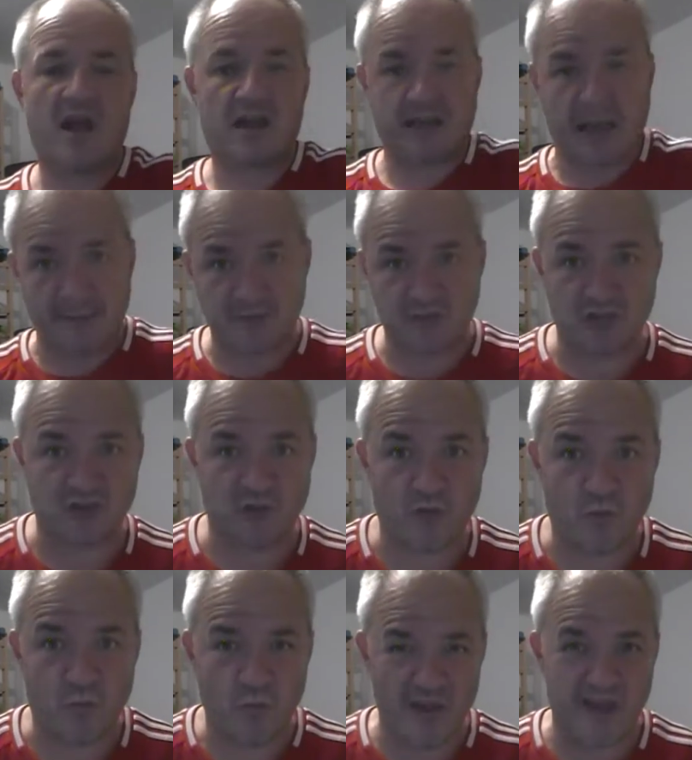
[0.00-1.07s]
capital of the
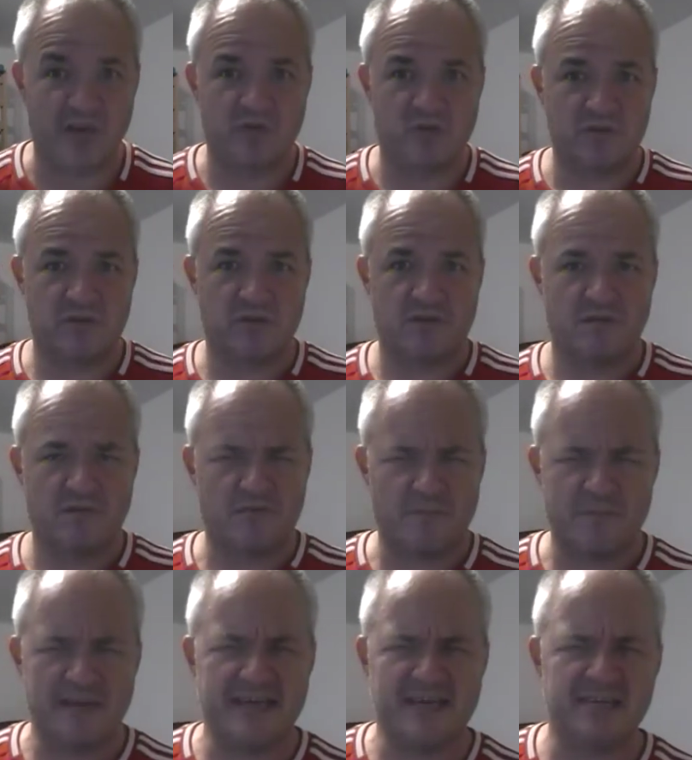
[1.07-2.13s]
world with
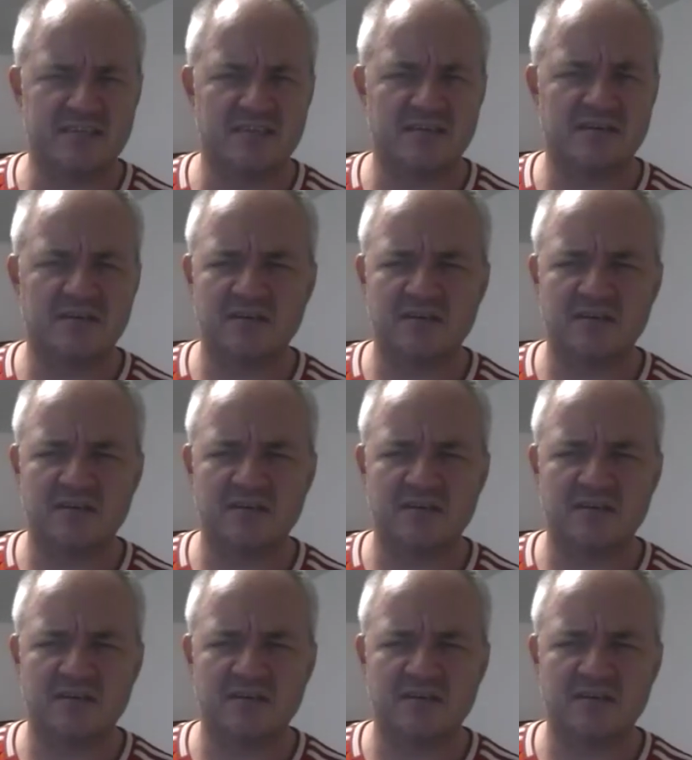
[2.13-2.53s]
beers.